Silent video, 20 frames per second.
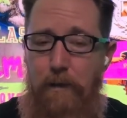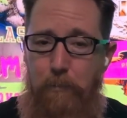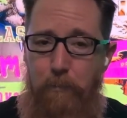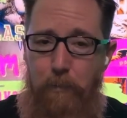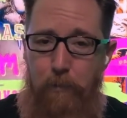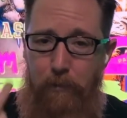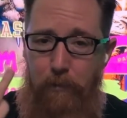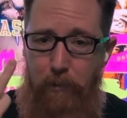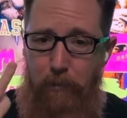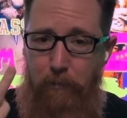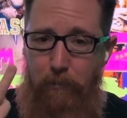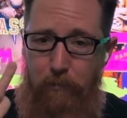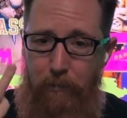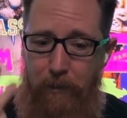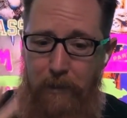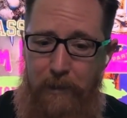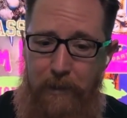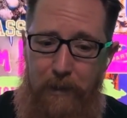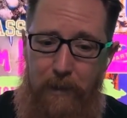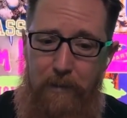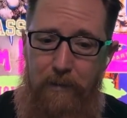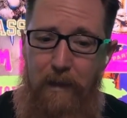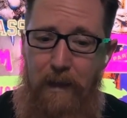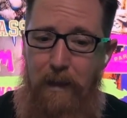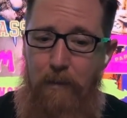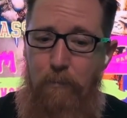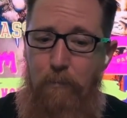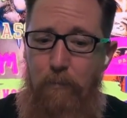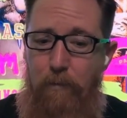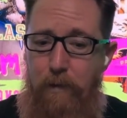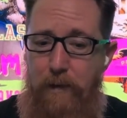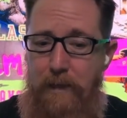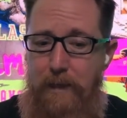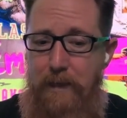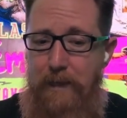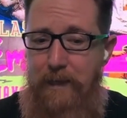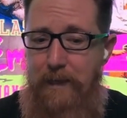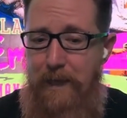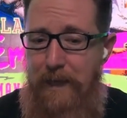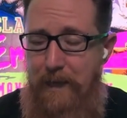Put those three together, and what do
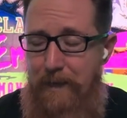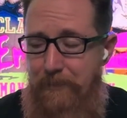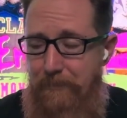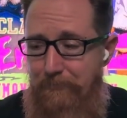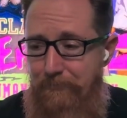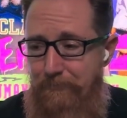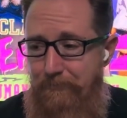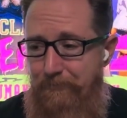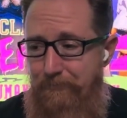you get?